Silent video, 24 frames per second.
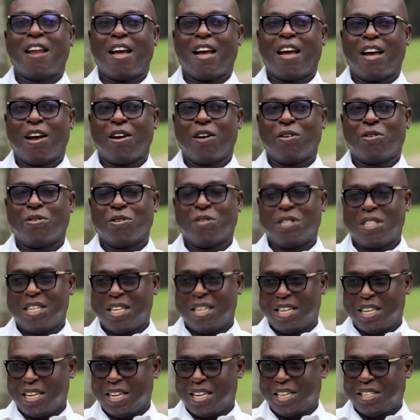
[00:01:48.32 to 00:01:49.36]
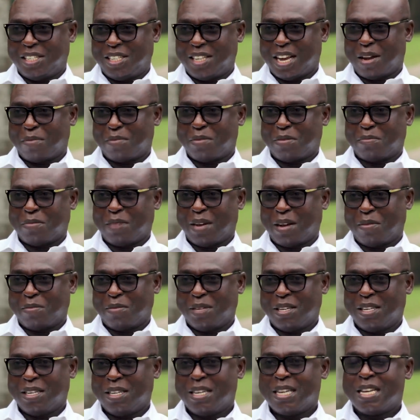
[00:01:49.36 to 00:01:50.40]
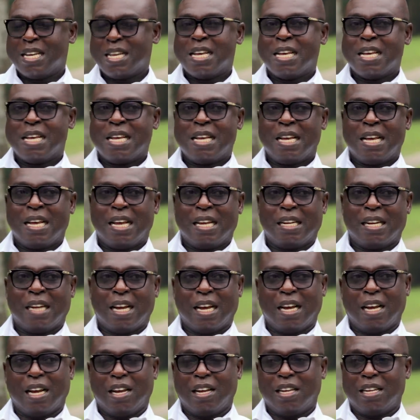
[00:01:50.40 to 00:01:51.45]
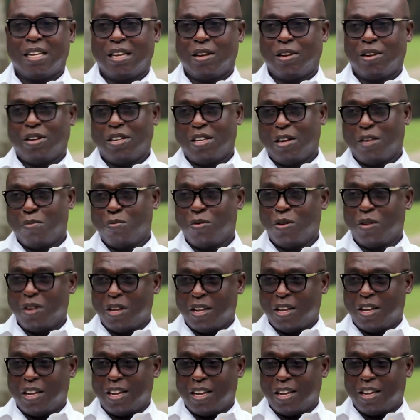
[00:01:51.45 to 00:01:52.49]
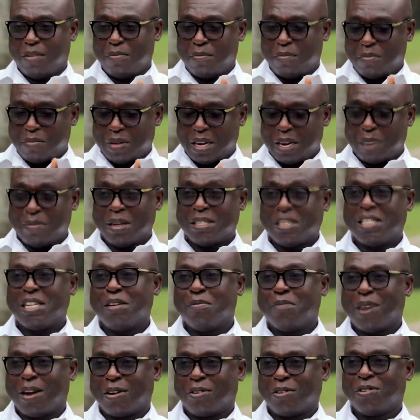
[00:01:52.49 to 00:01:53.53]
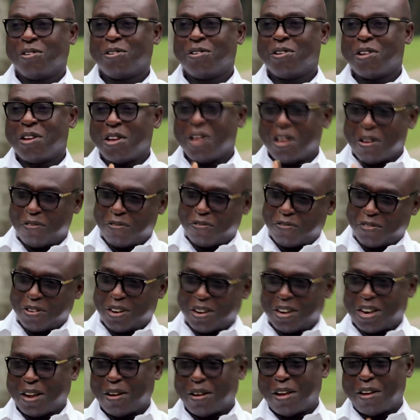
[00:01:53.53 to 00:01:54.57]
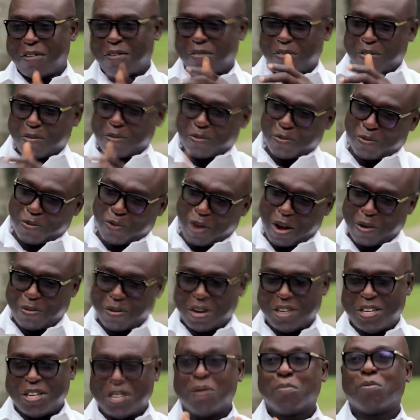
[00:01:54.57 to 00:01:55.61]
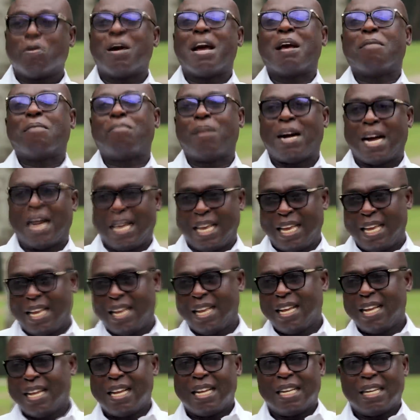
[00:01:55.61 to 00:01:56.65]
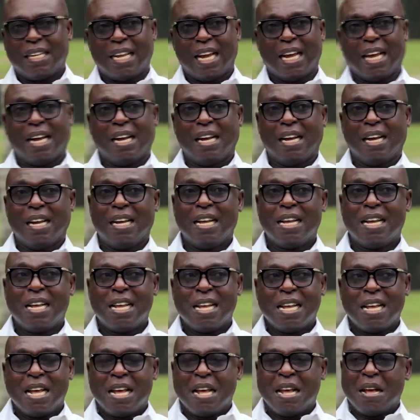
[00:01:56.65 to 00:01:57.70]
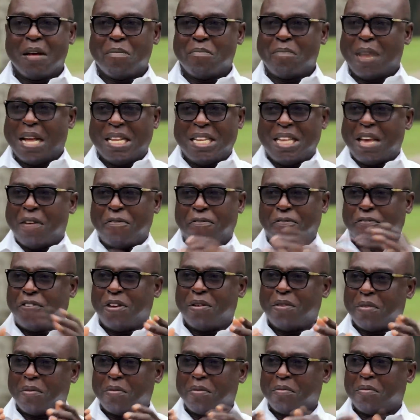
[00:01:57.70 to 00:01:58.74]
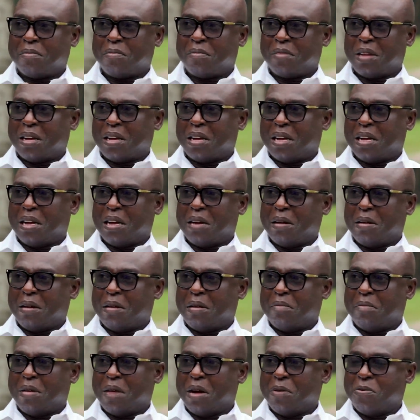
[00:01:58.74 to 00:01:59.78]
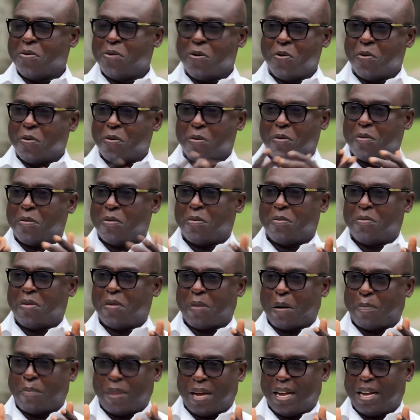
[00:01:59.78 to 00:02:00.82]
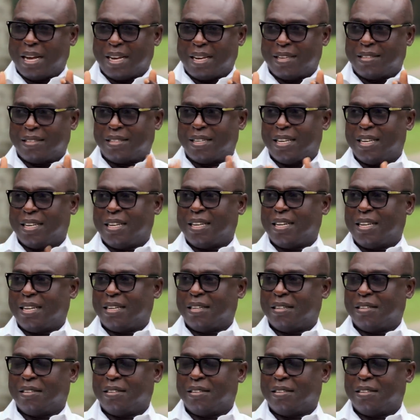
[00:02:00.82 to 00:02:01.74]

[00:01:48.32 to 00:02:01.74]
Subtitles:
And I was the issue at my mommy. And I, you, me never cheated by no. If now, why would you no more buy? Now, many in fit, many who, my papa can say.